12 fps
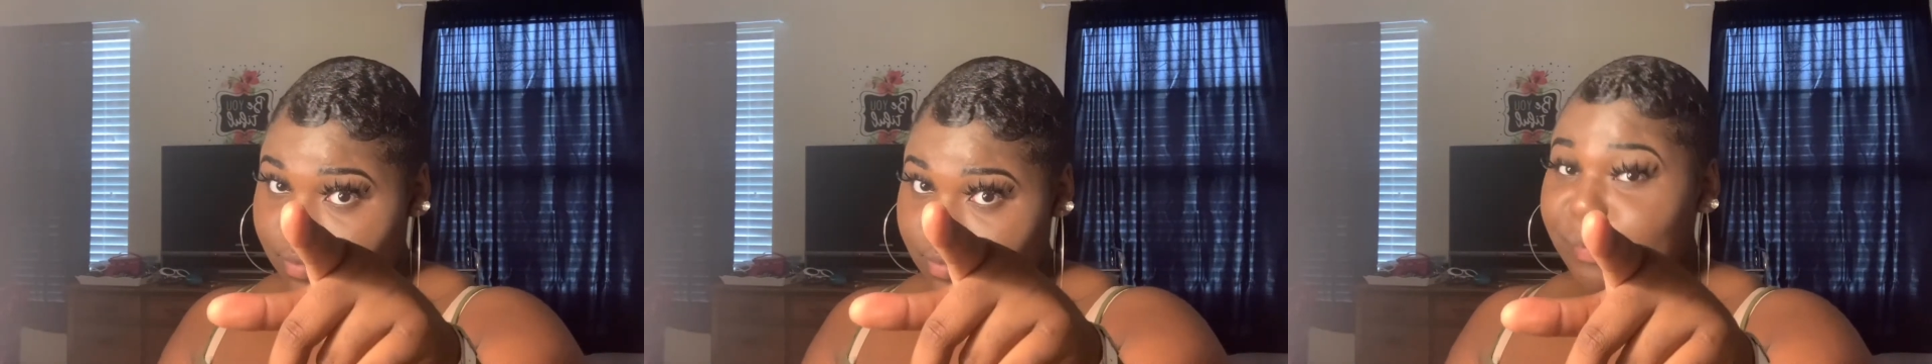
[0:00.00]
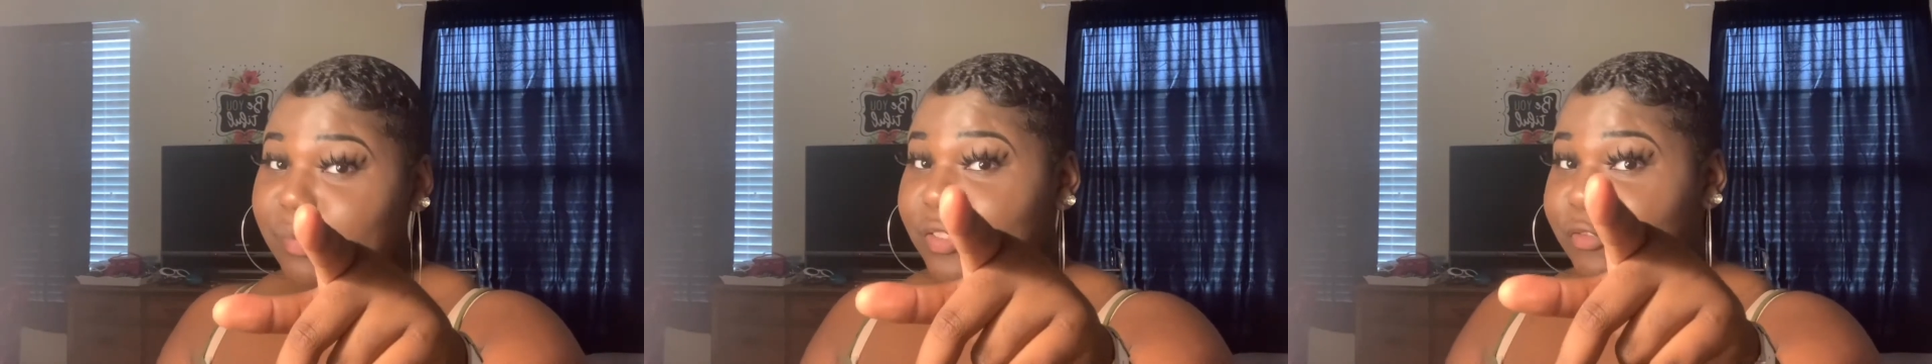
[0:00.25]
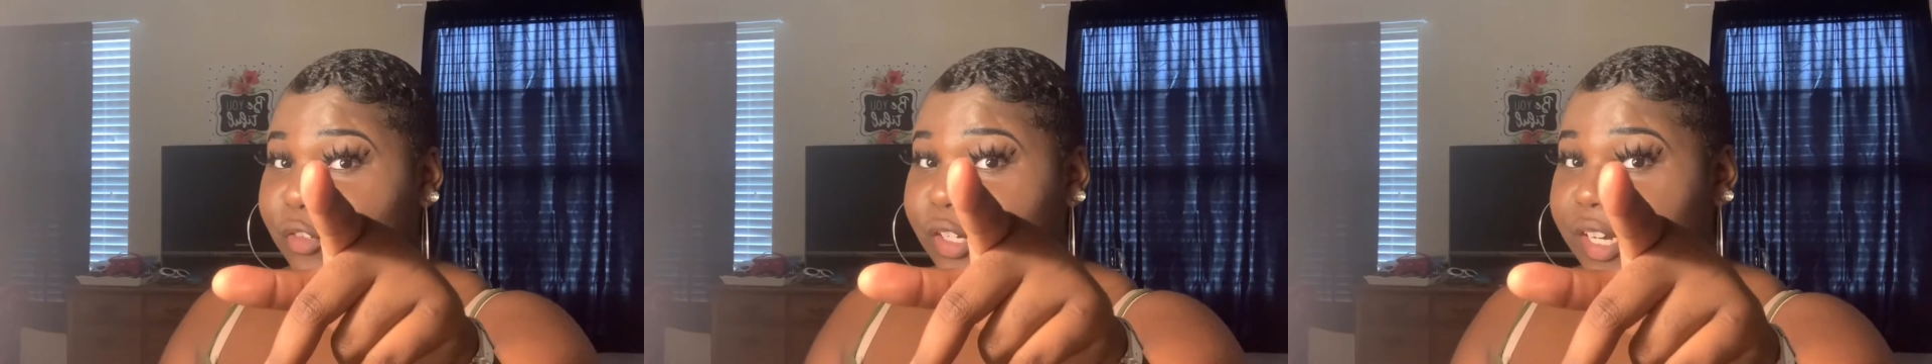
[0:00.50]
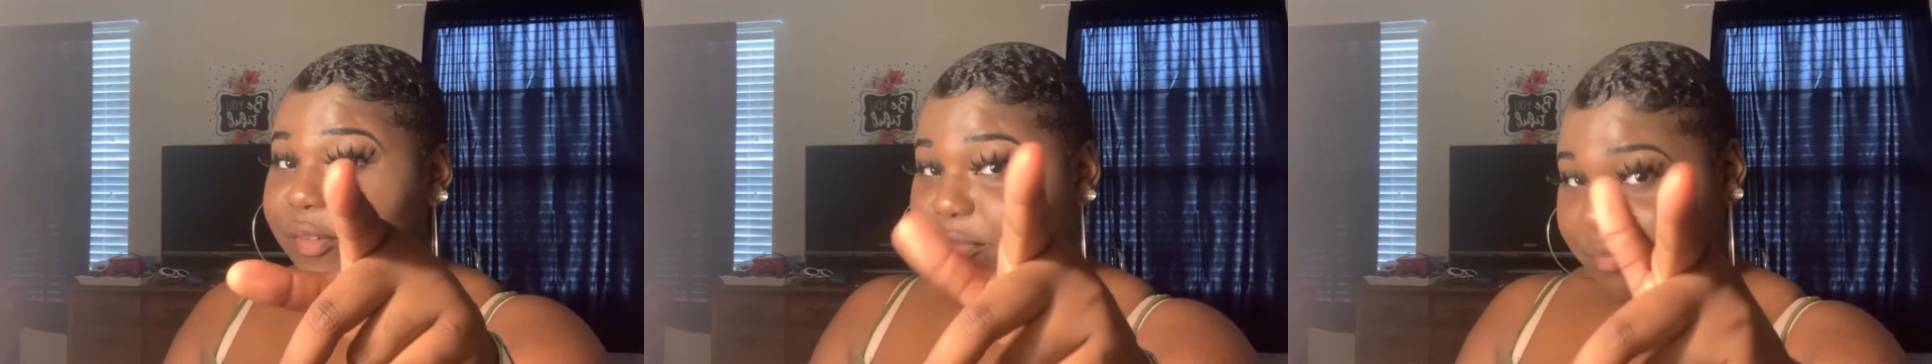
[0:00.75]
It's
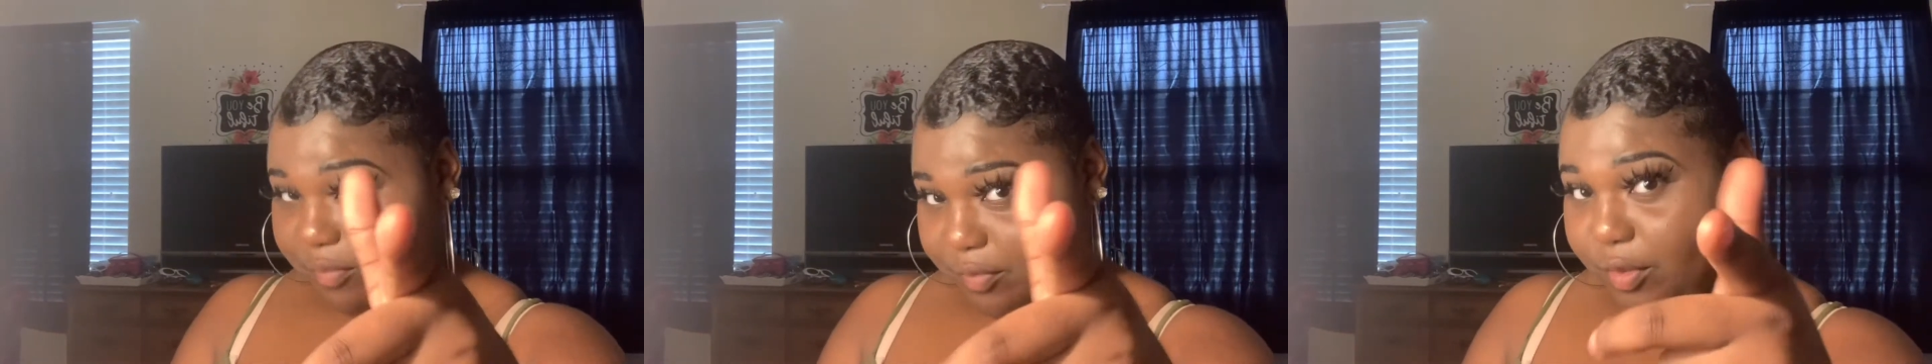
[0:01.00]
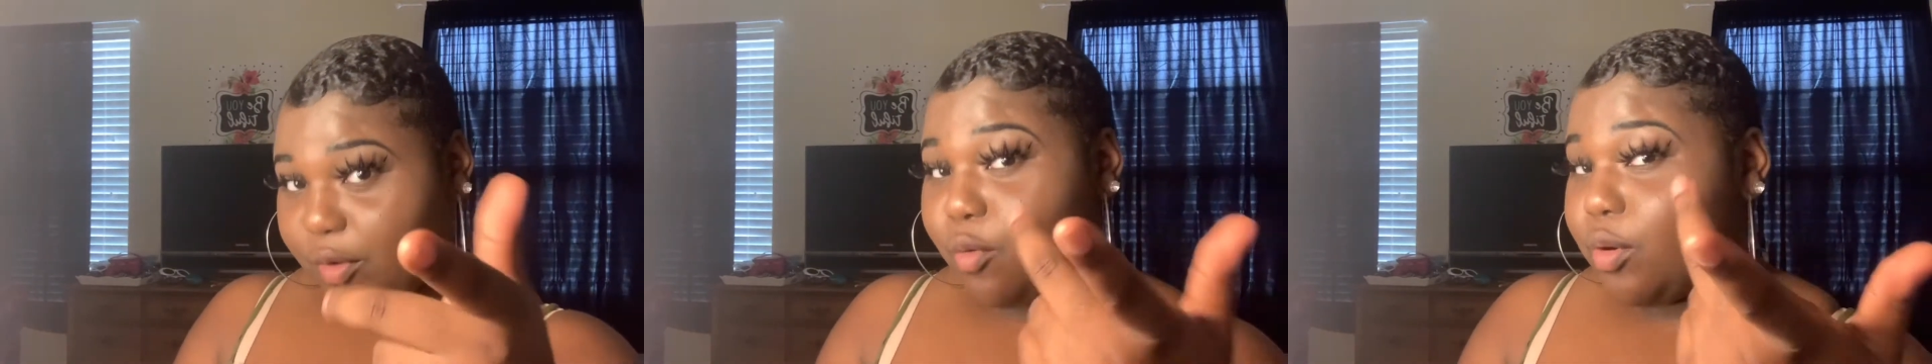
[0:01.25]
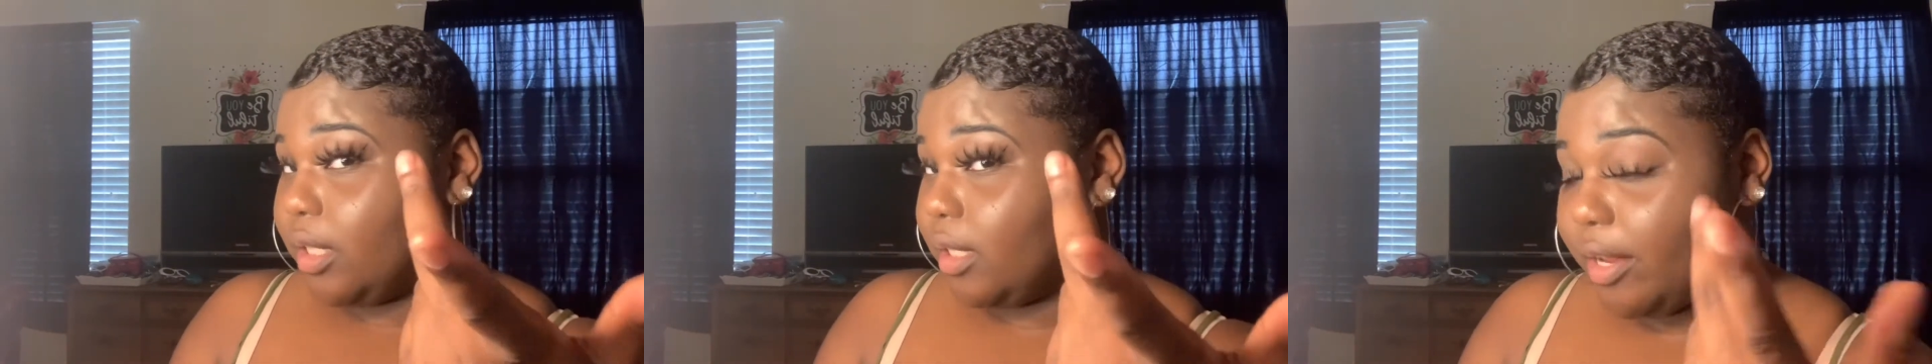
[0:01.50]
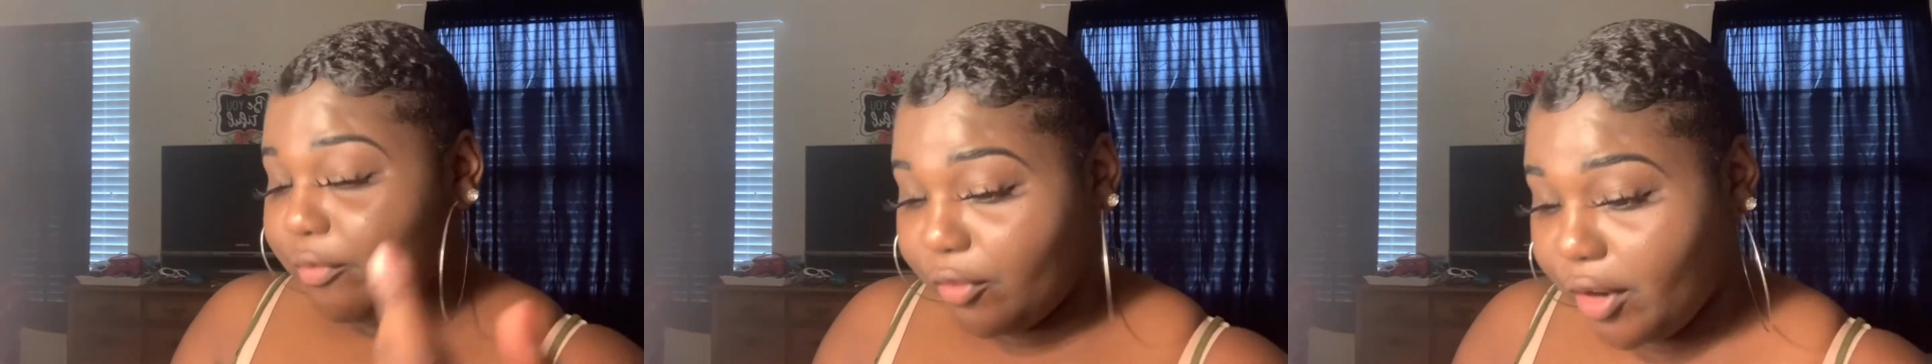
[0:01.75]
free. Who doesn't
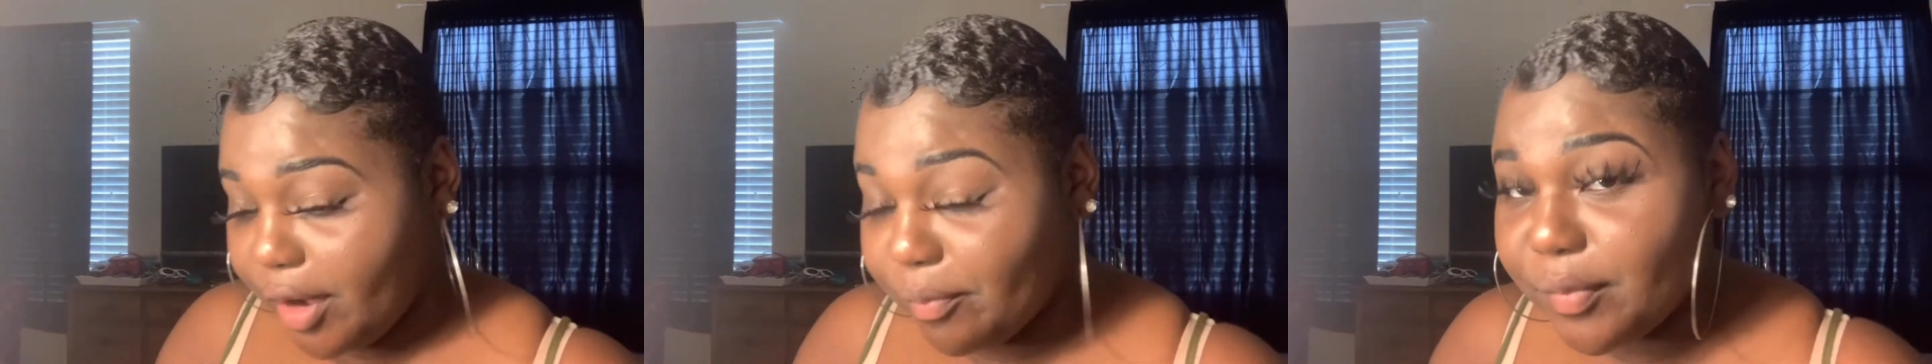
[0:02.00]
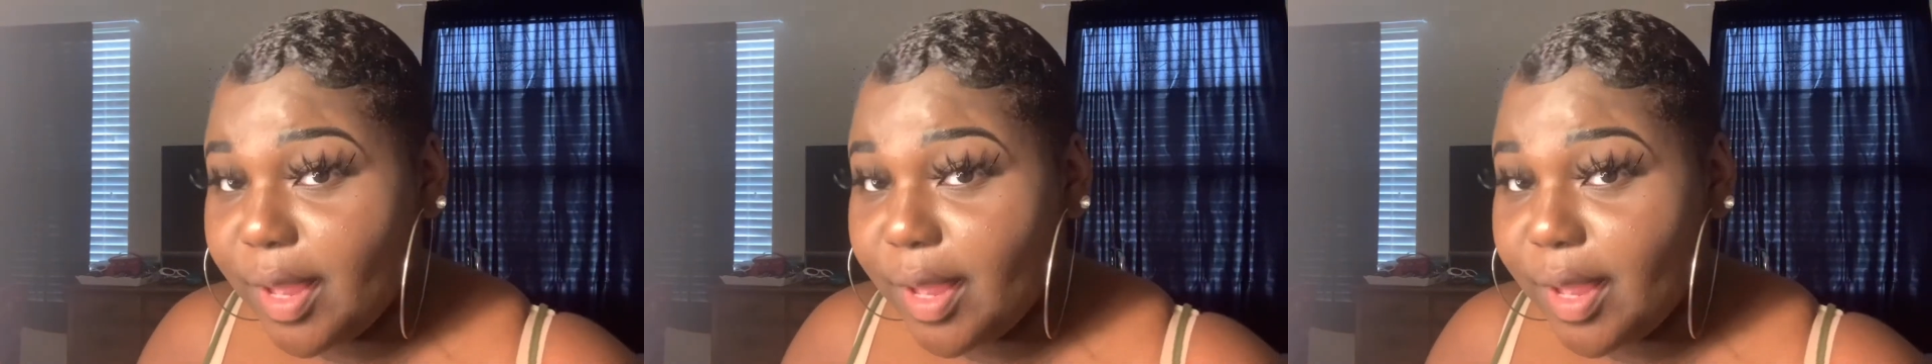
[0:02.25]
like free?